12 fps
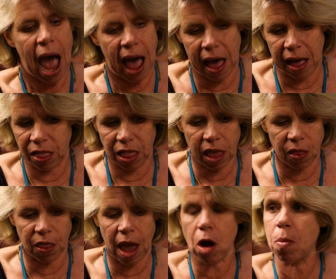and
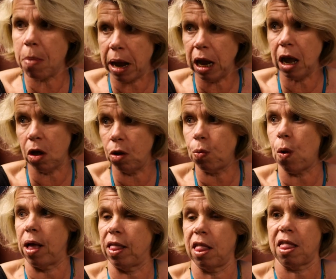there are many good
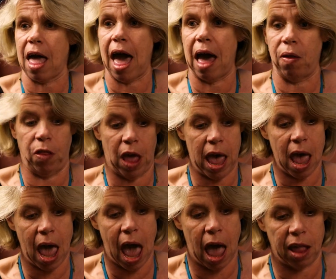ones out there,